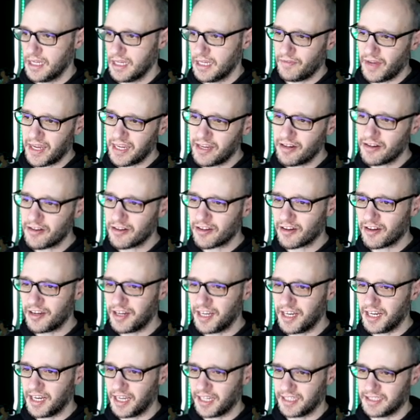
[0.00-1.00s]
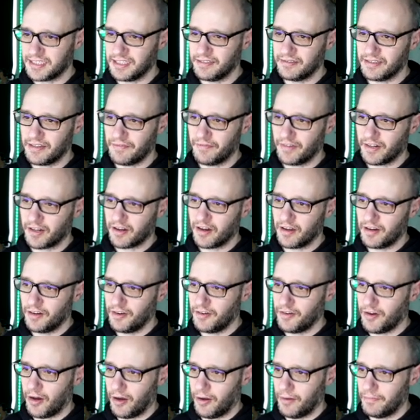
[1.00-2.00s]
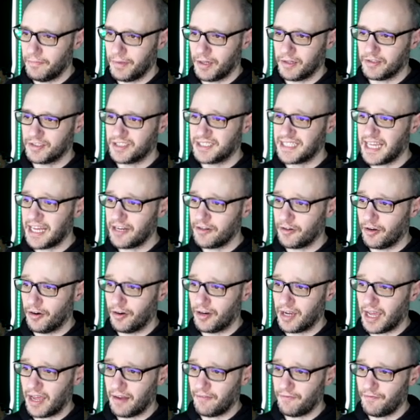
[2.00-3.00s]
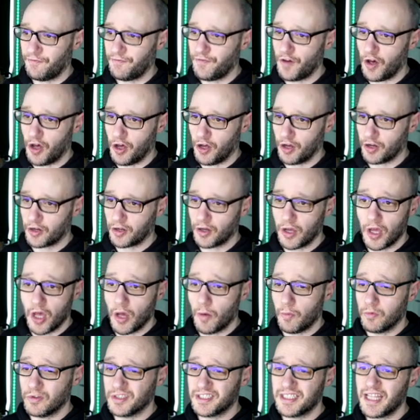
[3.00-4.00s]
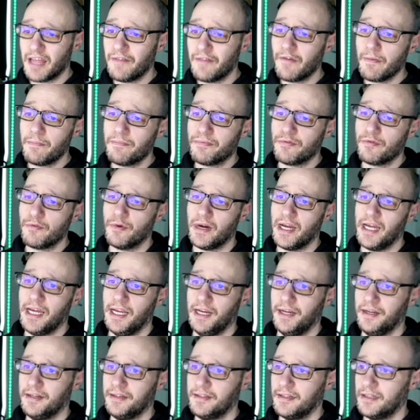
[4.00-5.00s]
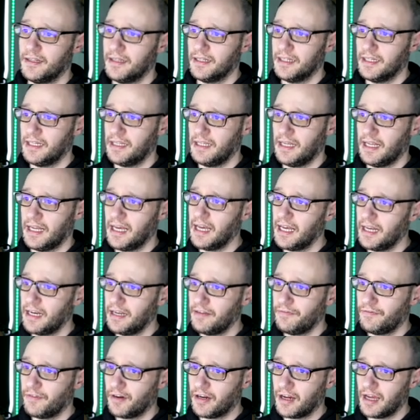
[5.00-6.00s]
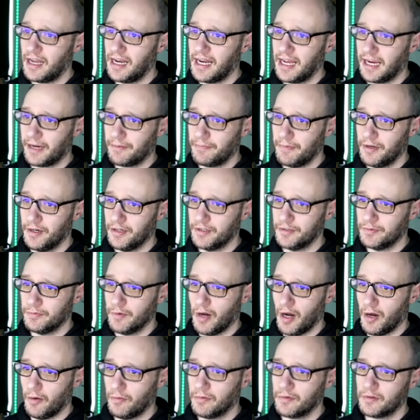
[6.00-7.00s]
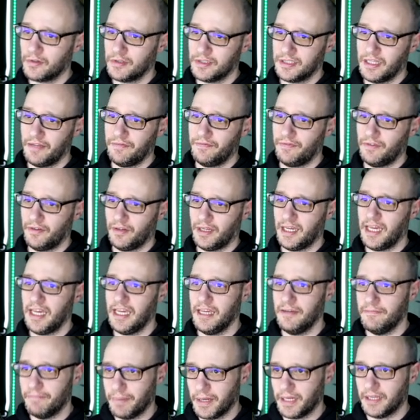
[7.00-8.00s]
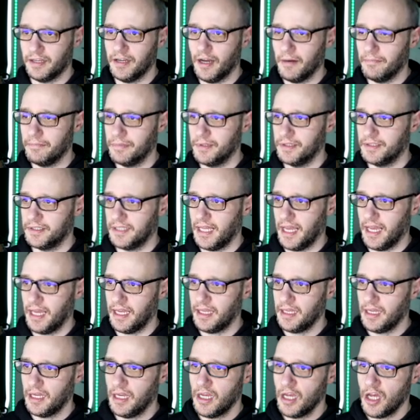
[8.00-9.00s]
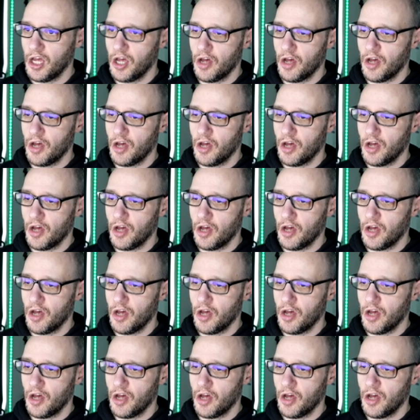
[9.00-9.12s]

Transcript: They are kind of negatives and they're kind of not because Xanon and Firk was never brought in. Yeah, and if I go Leckman as well, because they're for key big numbers there.